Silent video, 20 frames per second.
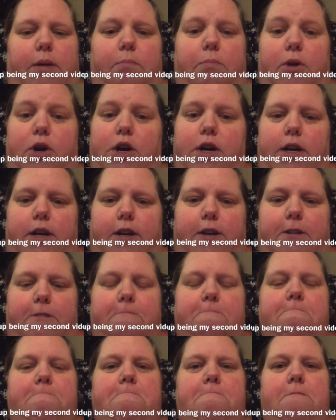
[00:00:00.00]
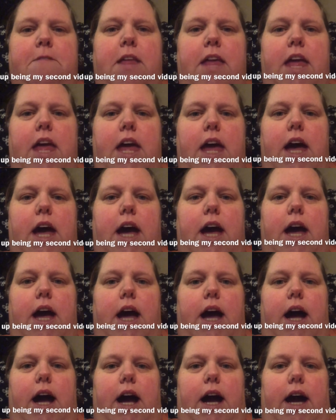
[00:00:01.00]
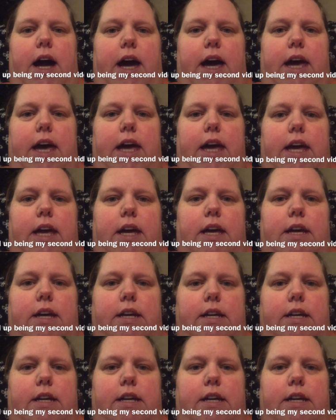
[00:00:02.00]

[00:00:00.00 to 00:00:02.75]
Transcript: Brooke. I